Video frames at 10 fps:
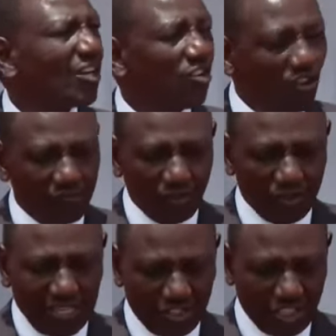Go
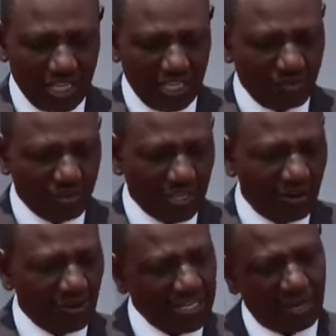forth and share with
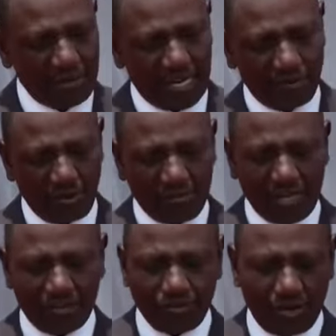our young men and
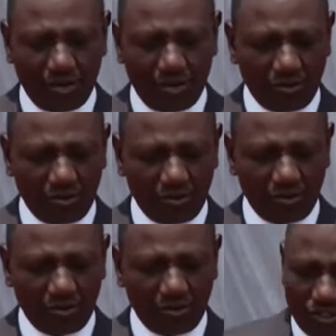women throughout the country the